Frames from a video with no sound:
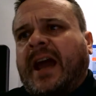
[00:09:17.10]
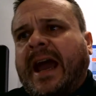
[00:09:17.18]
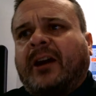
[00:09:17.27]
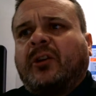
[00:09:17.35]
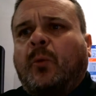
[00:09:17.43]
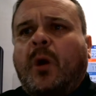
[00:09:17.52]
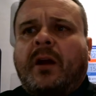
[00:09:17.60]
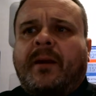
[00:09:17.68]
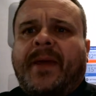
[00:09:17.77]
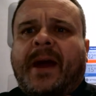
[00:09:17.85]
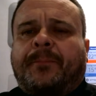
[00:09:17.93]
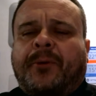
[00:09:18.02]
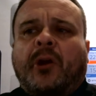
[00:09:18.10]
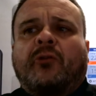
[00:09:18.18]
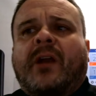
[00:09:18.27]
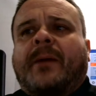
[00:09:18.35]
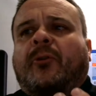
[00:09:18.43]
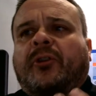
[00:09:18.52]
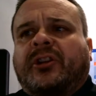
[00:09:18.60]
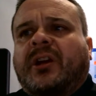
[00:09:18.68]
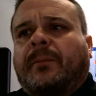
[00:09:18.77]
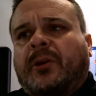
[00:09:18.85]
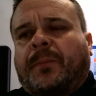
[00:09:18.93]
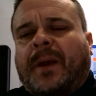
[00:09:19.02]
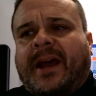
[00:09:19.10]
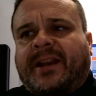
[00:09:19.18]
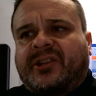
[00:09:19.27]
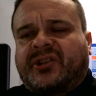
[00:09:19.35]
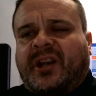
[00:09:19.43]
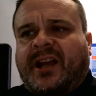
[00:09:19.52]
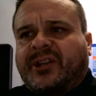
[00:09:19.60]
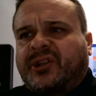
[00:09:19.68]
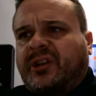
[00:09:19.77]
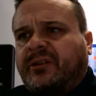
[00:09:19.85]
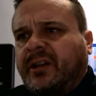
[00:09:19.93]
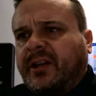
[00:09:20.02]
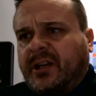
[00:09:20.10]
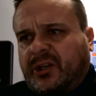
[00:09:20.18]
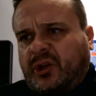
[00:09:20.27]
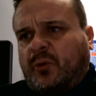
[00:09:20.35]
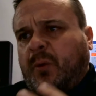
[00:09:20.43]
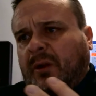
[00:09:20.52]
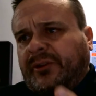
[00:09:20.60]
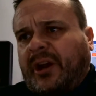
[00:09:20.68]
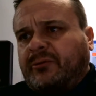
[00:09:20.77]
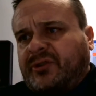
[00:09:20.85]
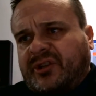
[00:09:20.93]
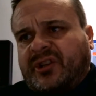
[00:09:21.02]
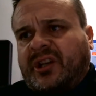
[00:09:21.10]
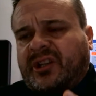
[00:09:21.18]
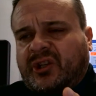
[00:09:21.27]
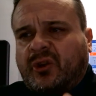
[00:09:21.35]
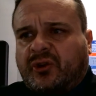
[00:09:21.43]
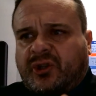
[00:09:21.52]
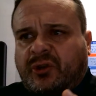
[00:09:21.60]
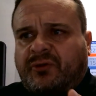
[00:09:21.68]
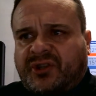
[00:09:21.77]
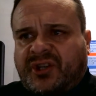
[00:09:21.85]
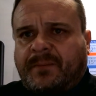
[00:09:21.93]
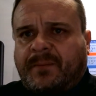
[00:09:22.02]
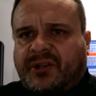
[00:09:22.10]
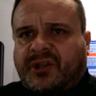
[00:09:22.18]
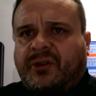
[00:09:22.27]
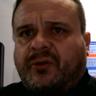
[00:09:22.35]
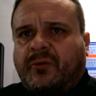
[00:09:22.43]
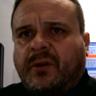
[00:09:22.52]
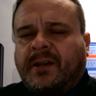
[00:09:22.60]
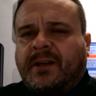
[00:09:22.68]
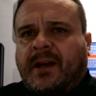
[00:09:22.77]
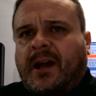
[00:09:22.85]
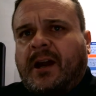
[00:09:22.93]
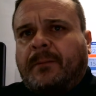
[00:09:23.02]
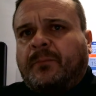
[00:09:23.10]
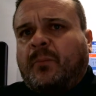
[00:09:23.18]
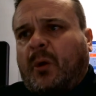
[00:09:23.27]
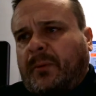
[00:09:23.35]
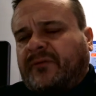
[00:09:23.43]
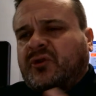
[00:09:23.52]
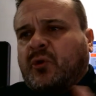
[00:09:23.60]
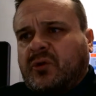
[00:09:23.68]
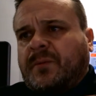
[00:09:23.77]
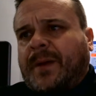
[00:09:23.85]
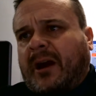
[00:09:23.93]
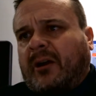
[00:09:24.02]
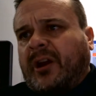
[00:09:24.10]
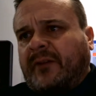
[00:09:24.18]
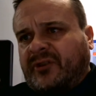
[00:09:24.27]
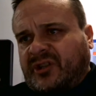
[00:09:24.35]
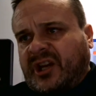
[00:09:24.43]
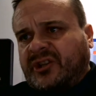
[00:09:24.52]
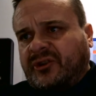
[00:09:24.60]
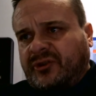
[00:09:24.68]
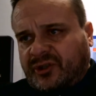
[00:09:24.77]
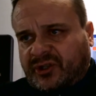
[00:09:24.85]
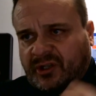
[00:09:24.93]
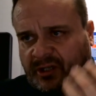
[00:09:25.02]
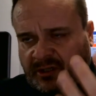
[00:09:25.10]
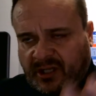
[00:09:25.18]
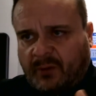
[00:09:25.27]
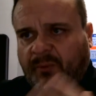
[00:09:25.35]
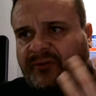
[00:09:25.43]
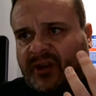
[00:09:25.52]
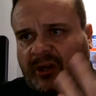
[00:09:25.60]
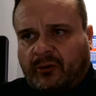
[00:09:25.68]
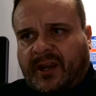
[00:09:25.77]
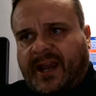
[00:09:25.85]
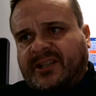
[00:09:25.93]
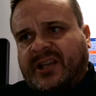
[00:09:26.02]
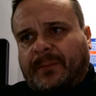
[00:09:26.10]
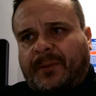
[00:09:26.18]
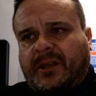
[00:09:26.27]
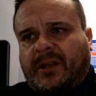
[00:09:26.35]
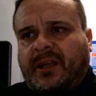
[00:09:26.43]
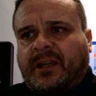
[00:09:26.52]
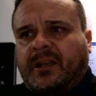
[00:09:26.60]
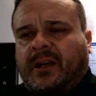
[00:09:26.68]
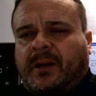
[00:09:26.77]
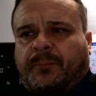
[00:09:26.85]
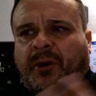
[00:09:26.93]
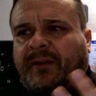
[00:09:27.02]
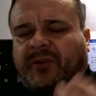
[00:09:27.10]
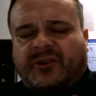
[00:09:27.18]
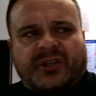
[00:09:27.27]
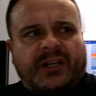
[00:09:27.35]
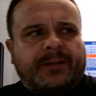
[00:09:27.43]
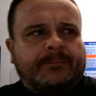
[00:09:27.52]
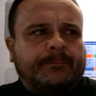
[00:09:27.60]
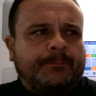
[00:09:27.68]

how to wire up that programmer on a W plan installation, and you will notice that it's not too dissimilar to um, what we've talked about on other sessions that we've done on gas app in, in uh, previously.